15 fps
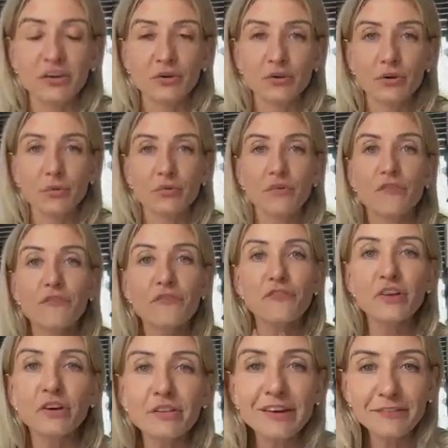You know, you
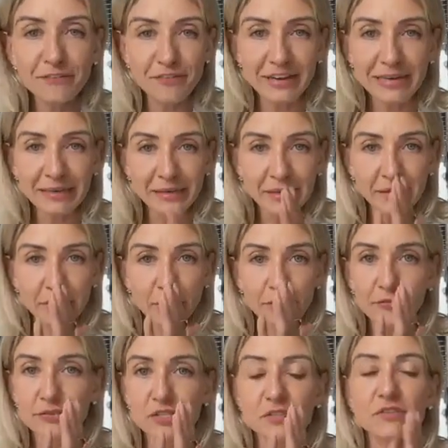feel that feeling
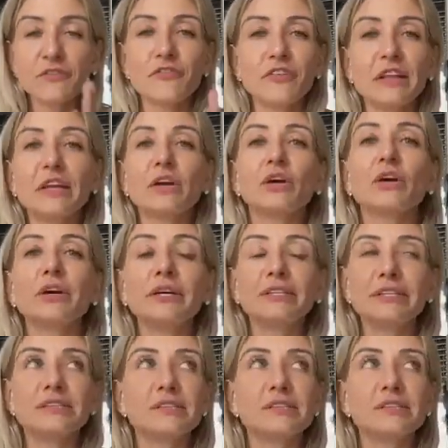of just feeling good.